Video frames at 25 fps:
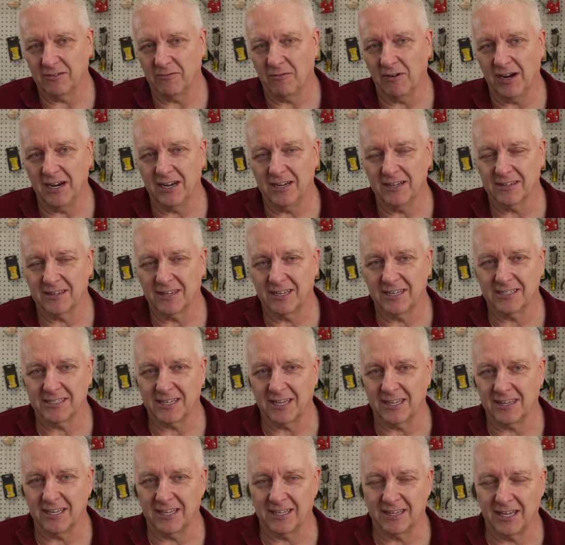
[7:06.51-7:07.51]
great and things
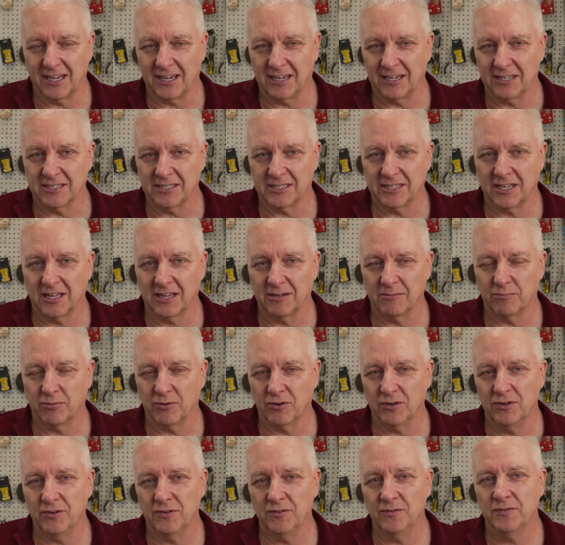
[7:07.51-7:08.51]
I think they could still
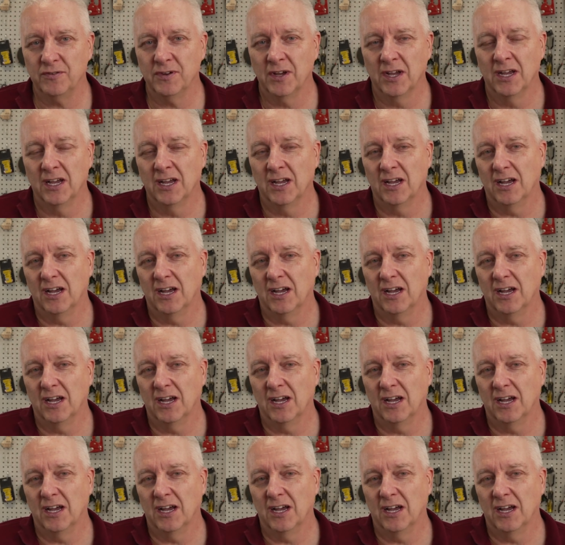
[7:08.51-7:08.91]
improve.